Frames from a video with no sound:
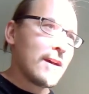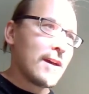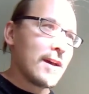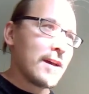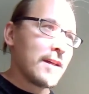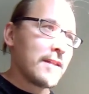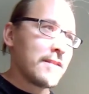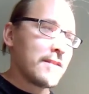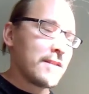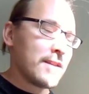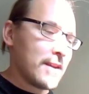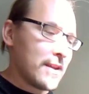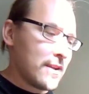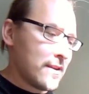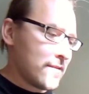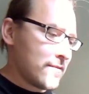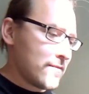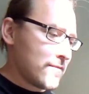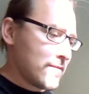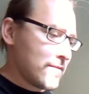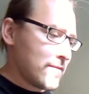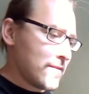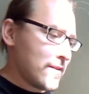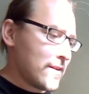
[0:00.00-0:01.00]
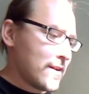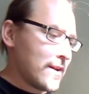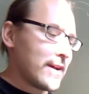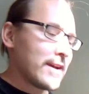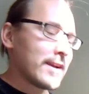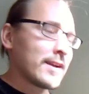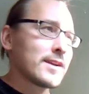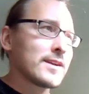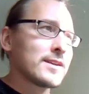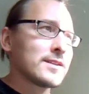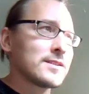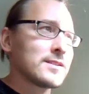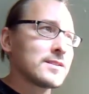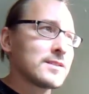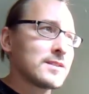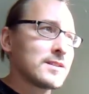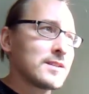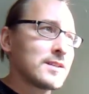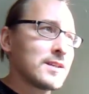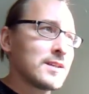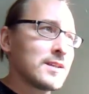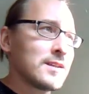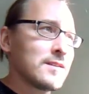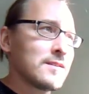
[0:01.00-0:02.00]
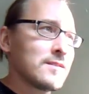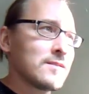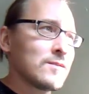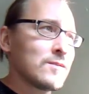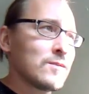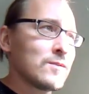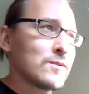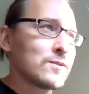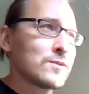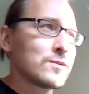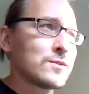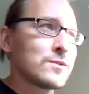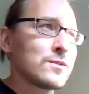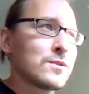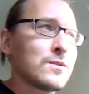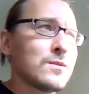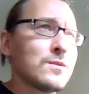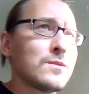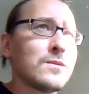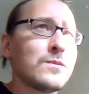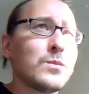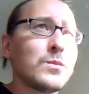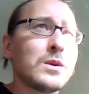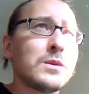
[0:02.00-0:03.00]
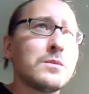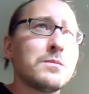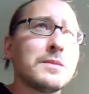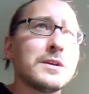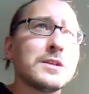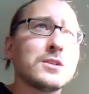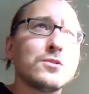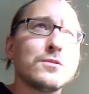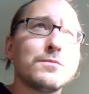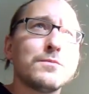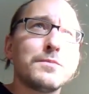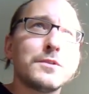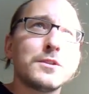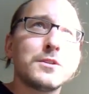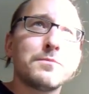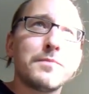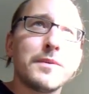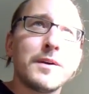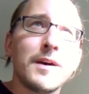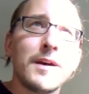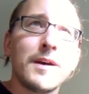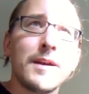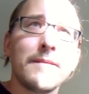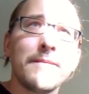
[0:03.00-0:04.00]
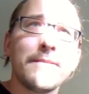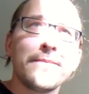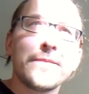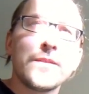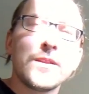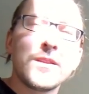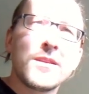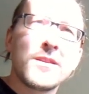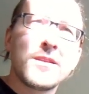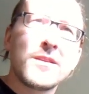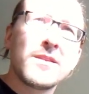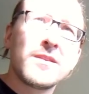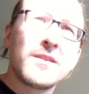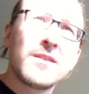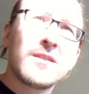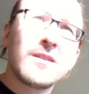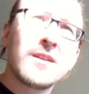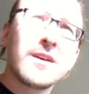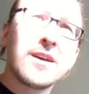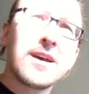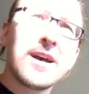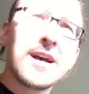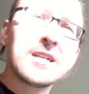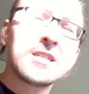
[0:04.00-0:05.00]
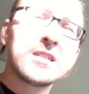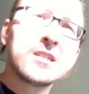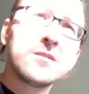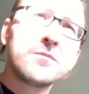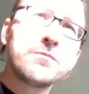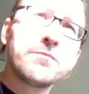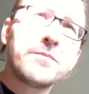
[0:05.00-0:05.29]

and then I can see also with my super spy there hasn't